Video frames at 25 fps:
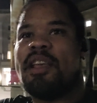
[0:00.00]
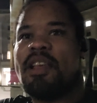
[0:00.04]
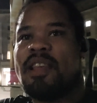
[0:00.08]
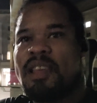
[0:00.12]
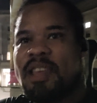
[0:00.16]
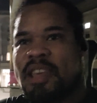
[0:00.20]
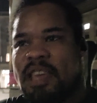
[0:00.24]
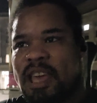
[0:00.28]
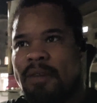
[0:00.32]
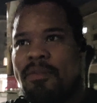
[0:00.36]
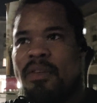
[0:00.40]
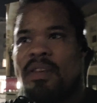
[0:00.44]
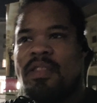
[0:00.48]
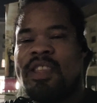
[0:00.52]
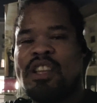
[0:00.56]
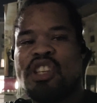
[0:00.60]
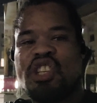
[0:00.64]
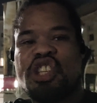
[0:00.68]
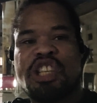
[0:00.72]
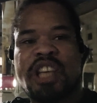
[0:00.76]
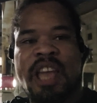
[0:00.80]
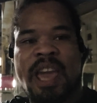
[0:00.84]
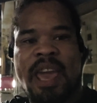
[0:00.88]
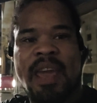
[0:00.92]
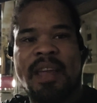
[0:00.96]
Given the
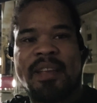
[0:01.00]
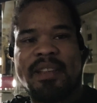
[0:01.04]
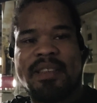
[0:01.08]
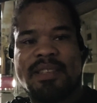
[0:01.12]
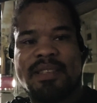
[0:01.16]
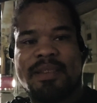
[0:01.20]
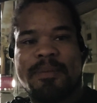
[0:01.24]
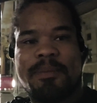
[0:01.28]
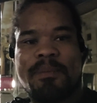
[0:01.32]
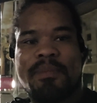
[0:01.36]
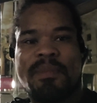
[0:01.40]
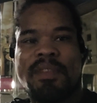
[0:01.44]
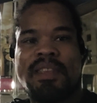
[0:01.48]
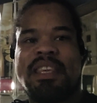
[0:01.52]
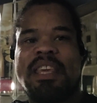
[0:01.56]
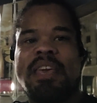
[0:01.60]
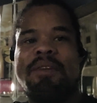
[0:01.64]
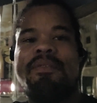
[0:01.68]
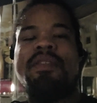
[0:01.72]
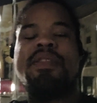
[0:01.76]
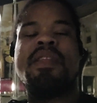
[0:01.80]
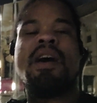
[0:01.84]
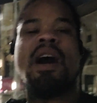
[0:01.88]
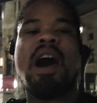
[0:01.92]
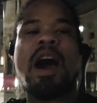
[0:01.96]
chance,
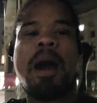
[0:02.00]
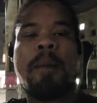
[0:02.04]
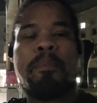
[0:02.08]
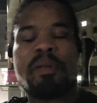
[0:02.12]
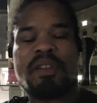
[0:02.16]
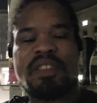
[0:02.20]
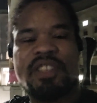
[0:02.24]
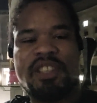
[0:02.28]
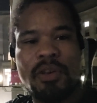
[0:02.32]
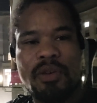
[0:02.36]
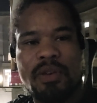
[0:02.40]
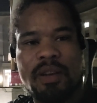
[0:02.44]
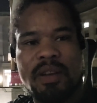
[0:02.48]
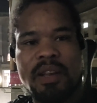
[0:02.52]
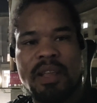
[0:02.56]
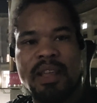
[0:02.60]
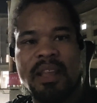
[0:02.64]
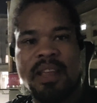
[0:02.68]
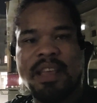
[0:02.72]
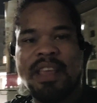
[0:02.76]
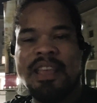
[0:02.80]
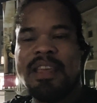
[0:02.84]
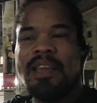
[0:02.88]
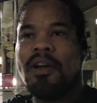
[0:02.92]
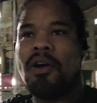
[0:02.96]
given the opportunity
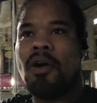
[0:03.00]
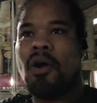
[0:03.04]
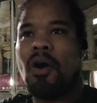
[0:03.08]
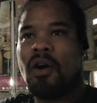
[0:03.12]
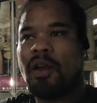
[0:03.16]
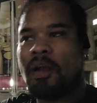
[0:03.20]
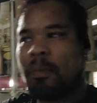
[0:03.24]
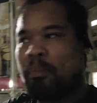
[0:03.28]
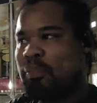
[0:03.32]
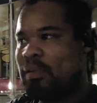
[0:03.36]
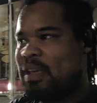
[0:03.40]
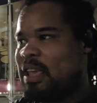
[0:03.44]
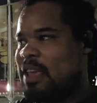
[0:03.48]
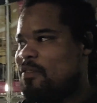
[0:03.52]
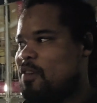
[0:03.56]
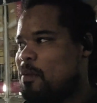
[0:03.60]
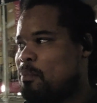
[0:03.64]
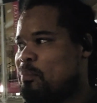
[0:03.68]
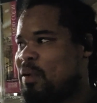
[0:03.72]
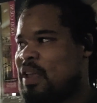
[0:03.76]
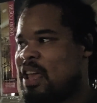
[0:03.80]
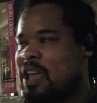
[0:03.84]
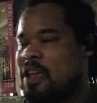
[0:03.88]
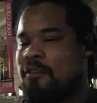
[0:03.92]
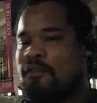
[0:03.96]
on an even
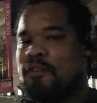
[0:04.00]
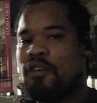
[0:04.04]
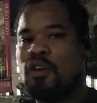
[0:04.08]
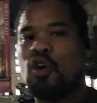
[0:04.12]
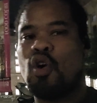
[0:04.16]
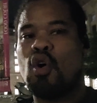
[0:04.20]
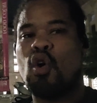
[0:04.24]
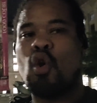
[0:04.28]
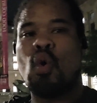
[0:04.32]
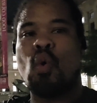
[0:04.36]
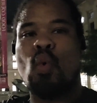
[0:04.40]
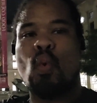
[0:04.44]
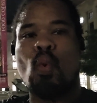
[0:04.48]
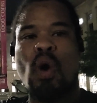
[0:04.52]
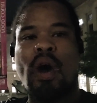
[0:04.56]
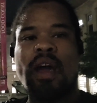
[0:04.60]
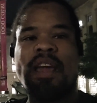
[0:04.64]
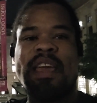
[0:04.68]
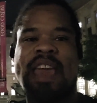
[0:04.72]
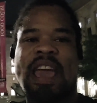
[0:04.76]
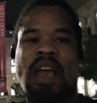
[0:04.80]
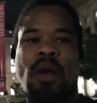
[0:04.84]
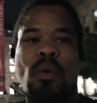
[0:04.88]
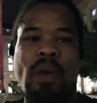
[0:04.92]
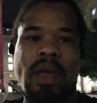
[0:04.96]
playing field, what
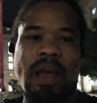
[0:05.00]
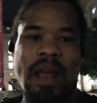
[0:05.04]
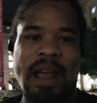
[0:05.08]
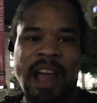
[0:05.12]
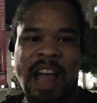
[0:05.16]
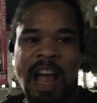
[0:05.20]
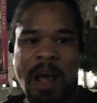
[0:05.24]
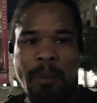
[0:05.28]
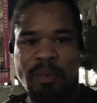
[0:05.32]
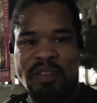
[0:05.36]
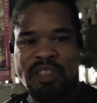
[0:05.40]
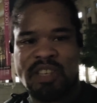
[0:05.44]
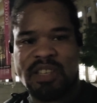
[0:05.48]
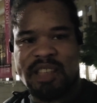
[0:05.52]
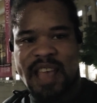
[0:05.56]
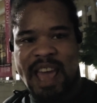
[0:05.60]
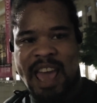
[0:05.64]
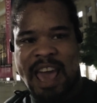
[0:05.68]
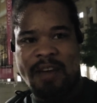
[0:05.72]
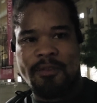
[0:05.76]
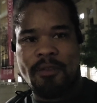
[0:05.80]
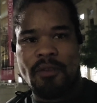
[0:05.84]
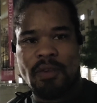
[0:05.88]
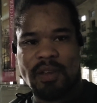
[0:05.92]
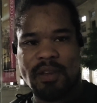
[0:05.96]
can we accomplish as
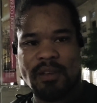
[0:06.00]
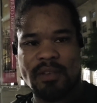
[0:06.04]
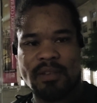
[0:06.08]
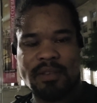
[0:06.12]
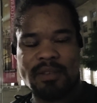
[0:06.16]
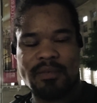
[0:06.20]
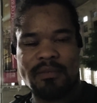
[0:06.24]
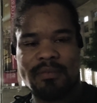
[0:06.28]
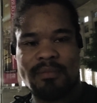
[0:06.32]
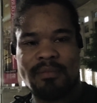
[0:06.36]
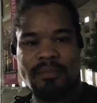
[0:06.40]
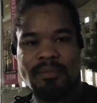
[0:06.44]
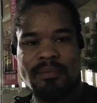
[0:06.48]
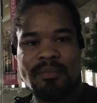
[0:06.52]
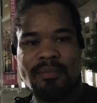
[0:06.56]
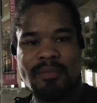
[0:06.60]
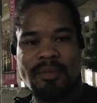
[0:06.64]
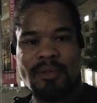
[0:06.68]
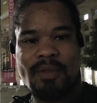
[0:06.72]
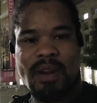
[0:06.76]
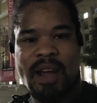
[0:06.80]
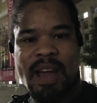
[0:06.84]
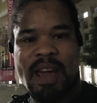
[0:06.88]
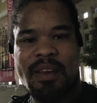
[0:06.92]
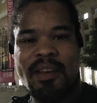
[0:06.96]
Africans,
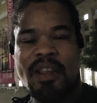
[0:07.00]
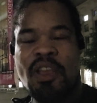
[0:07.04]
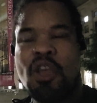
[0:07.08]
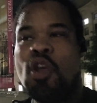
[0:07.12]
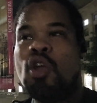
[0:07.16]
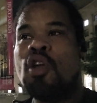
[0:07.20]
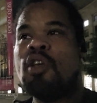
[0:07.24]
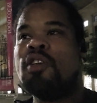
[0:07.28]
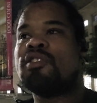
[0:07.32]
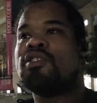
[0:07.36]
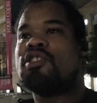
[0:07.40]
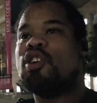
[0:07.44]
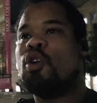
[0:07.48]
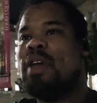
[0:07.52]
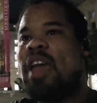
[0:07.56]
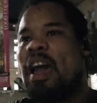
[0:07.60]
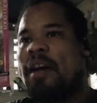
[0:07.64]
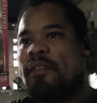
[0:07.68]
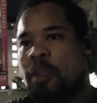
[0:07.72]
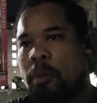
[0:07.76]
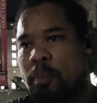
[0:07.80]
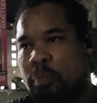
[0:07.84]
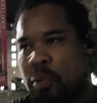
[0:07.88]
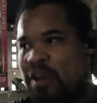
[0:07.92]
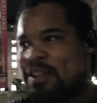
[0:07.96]
right? So we have
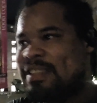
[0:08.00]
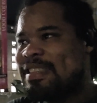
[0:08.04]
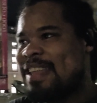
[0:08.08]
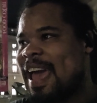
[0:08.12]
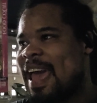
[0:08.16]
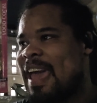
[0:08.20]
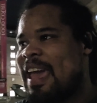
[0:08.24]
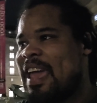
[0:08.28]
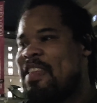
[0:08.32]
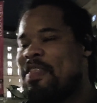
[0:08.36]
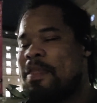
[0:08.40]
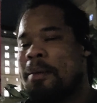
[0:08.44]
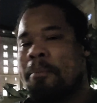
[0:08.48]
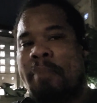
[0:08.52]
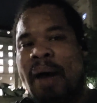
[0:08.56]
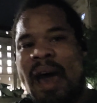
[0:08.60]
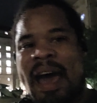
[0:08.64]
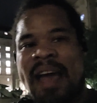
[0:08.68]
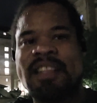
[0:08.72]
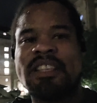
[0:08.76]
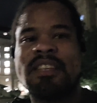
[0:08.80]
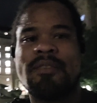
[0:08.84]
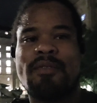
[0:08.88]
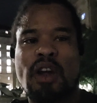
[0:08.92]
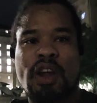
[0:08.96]
to put that in the
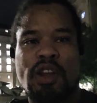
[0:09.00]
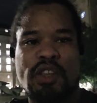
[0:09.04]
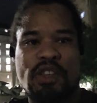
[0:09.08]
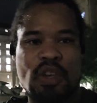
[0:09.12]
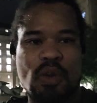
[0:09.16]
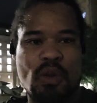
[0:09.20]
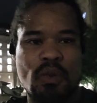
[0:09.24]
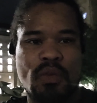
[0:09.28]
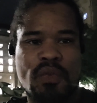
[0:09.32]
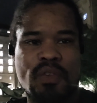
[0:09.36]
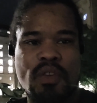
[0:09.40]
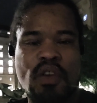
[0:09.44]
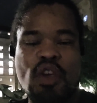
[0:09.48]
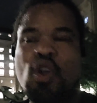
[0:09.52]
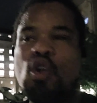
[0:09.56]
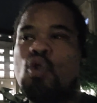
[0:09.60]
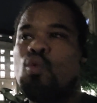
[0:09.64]
minds of our youth.